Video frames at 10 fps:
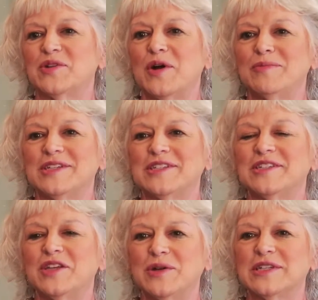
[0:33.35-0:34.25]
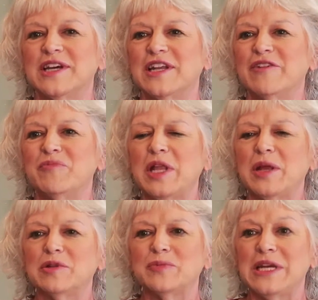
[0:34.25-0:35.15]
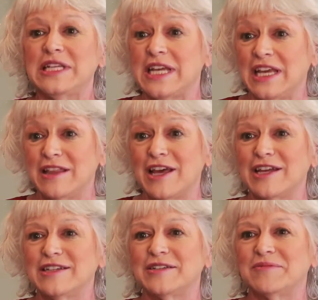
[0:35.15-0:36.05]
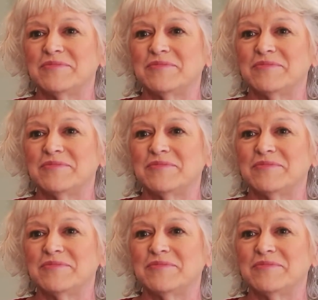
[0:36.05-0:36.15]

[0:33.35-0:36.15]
So I'm so excited I've been able to maintain that.